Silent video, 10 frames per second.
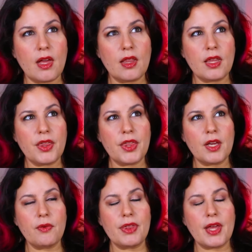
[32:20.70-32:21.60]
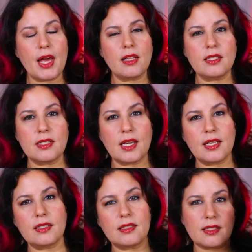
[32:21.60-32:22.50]
And the thing with
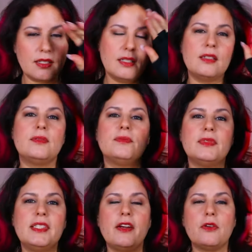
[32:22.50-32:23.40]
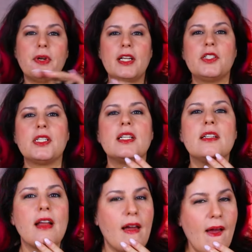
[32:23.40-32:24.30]
Elsa's
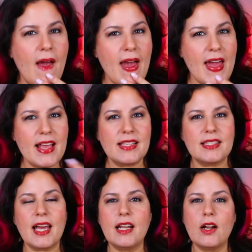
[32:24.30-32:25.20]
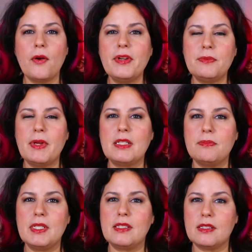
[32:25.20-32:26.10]
narration is that it always makes
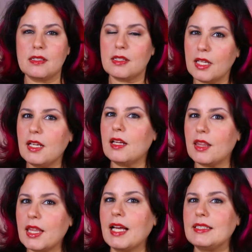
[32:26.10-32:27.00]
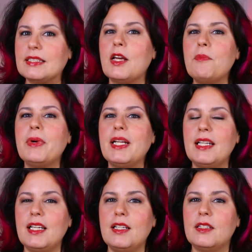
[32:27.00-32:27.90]
me think that
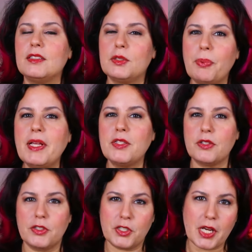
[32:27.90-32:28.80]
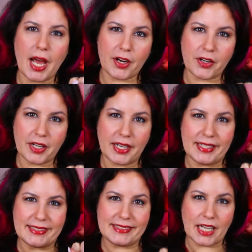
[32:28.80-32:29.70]
somebody, Spencer or Jack, are
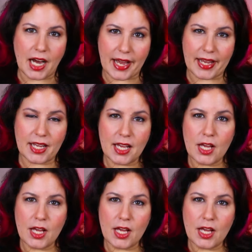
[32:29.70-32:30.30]
gonna die.